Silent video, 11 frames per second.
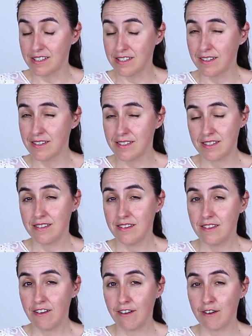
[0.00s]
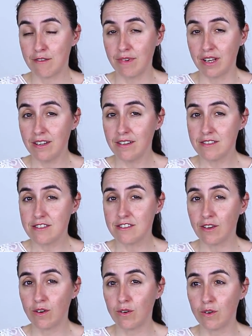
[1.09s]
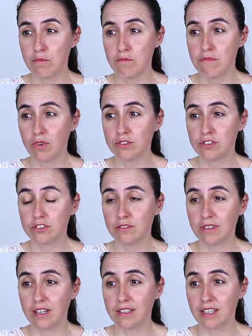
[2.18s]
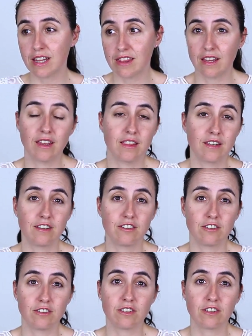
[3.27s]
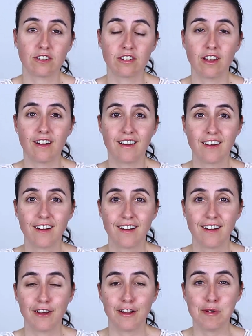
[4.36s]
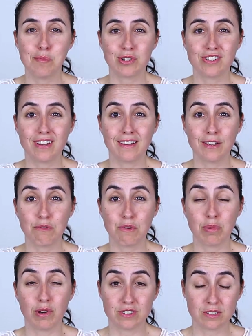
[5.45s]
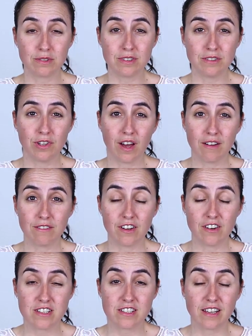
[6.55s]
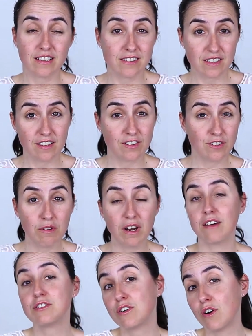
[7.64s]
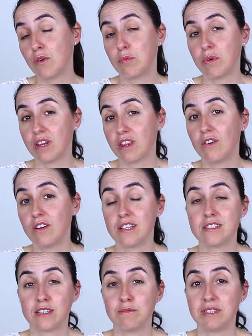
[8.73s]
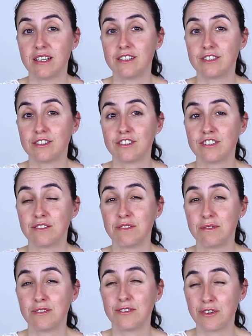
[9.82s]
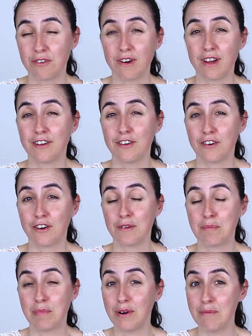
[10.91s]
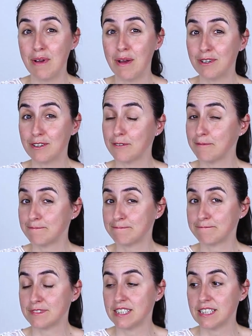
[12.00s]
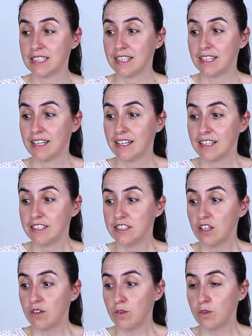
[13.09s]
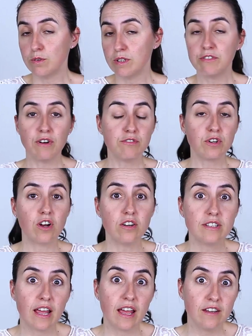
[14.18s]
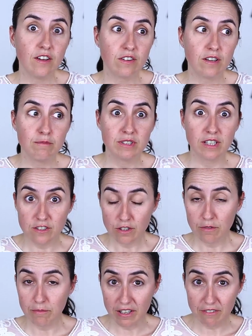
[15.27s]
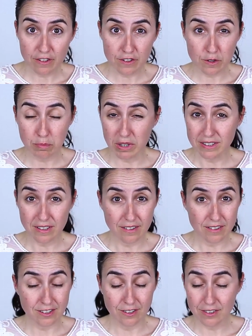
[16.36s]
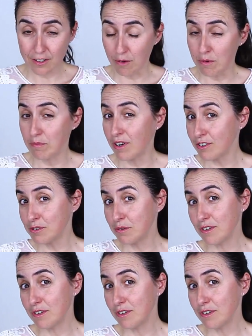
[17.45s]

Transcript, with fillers: As you can see, there are many. So most of us, I think, they just uh, import the data when possible. If you have large data sets, you will have to cope with all these limitations to be able to create your Power BI model. So, if I forgot any other limitation or benefit, just please let us know in the comment box.